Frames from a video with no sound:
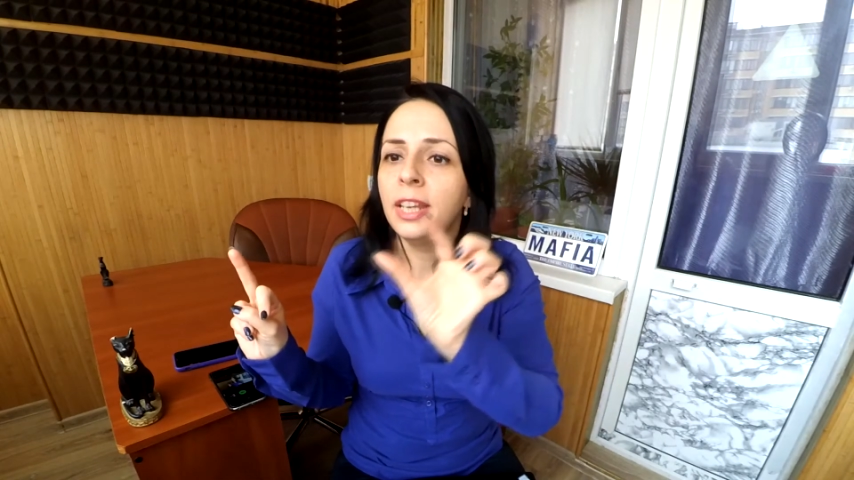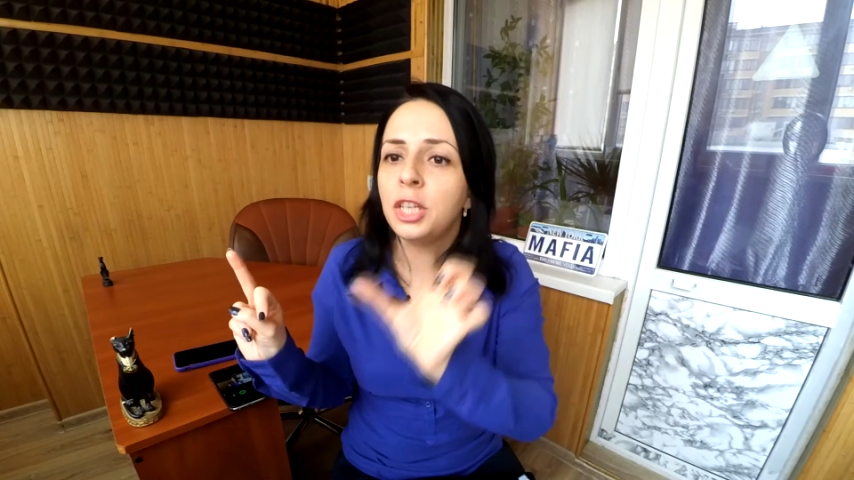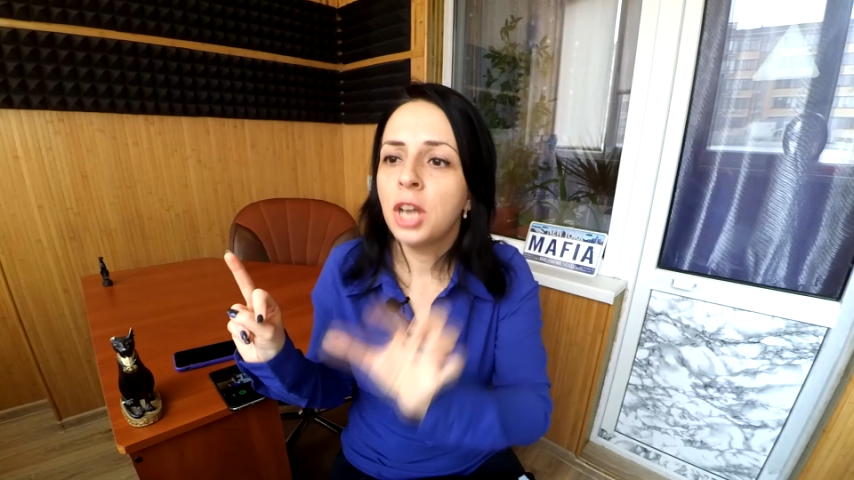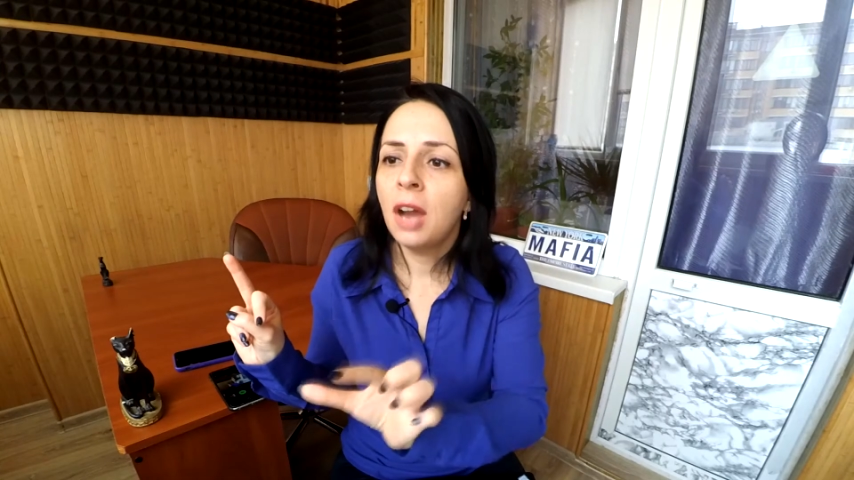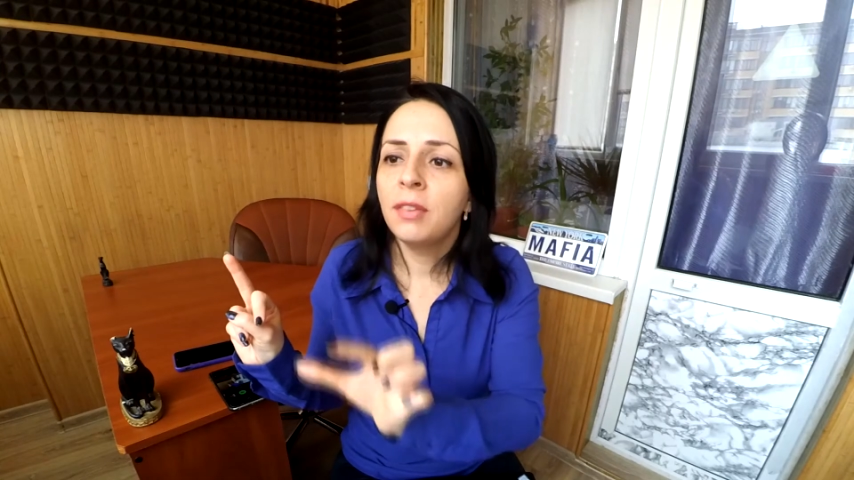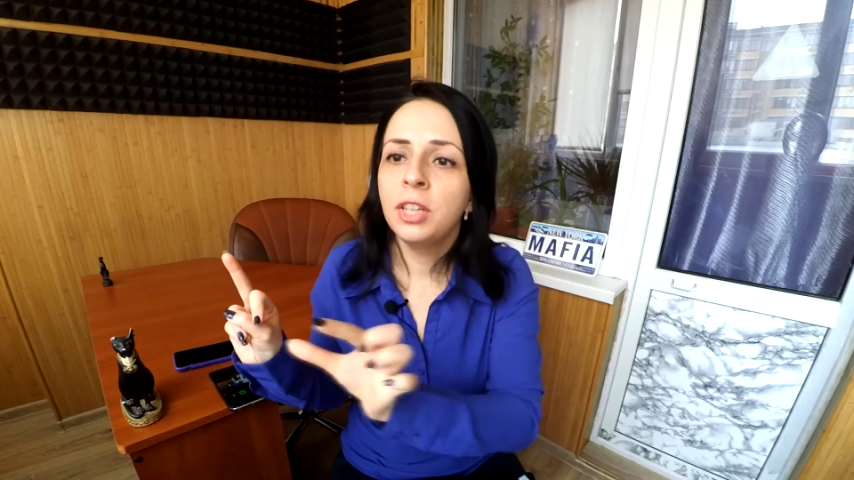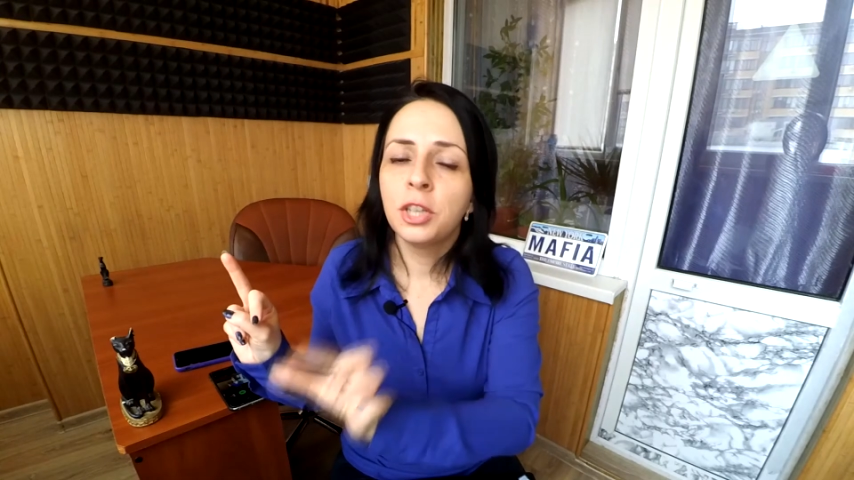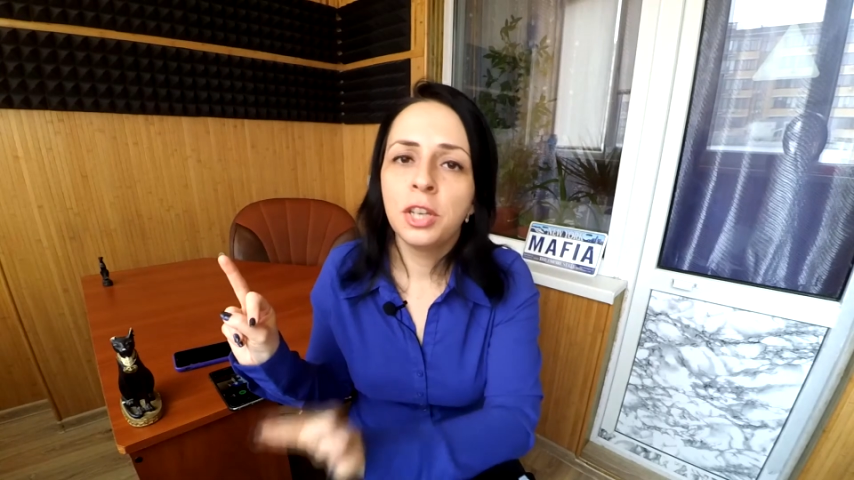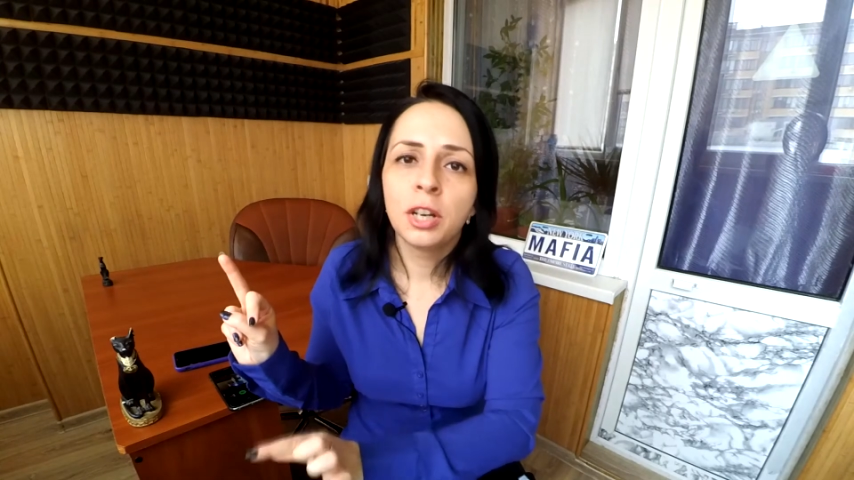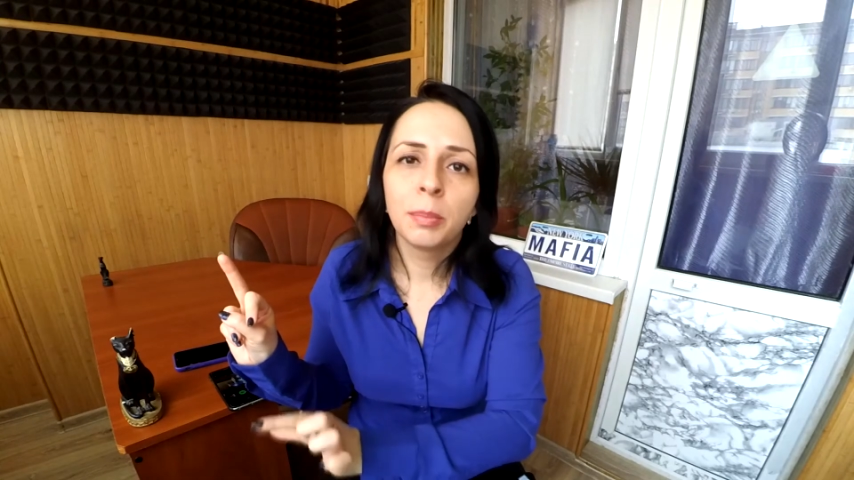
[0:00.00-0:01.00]
a Java
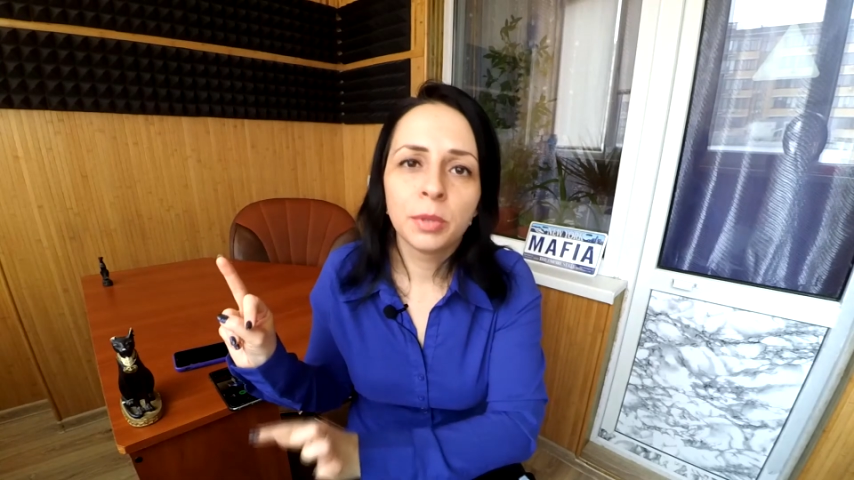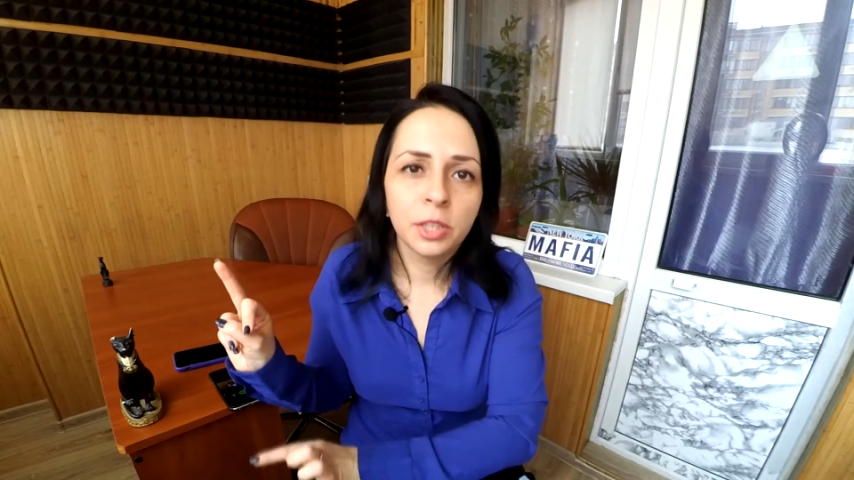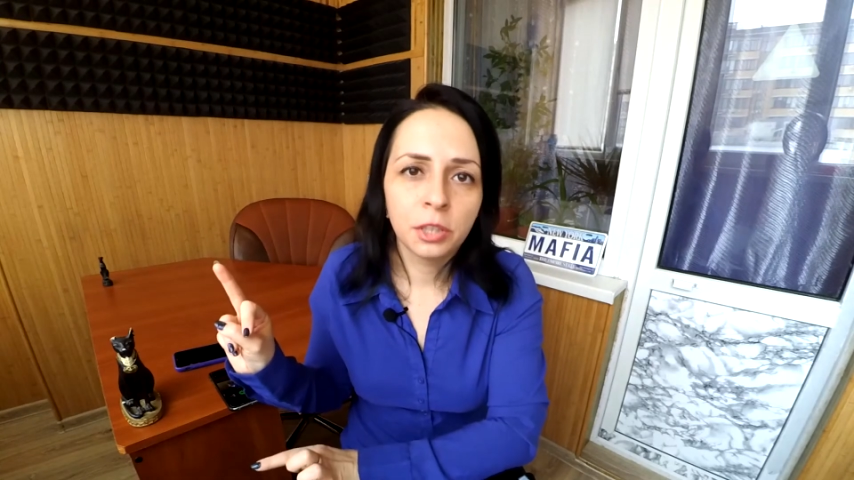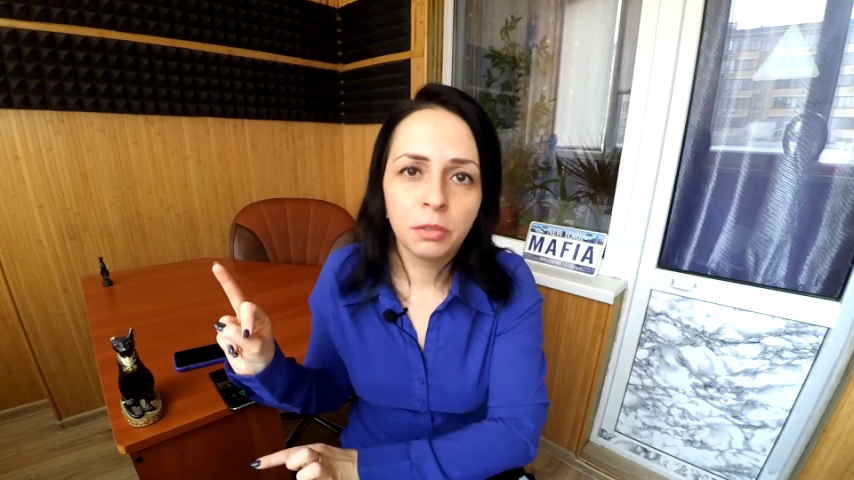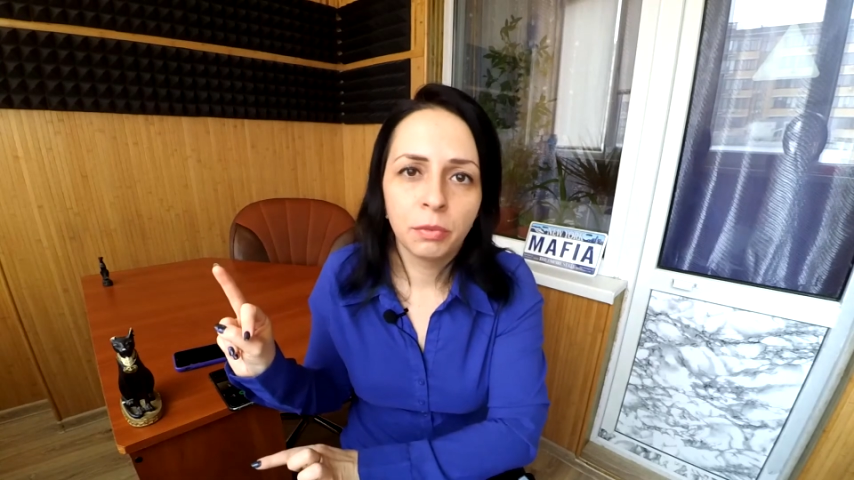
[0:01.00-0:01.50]
engineer position,